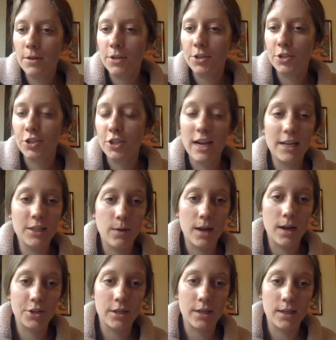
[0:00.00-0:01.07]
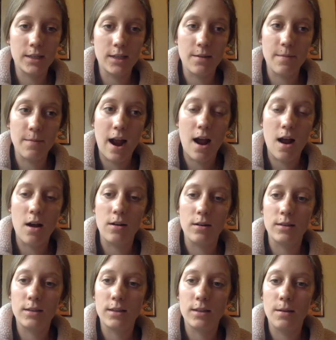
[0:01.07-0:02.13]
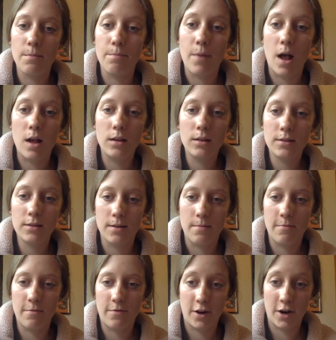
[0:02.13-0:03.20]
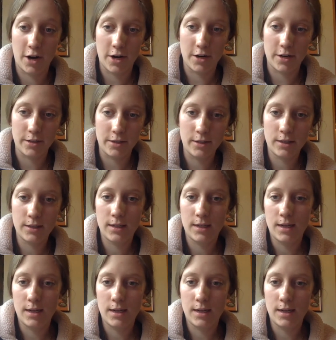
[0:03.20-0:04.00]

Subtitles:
She has questions about balsam firs.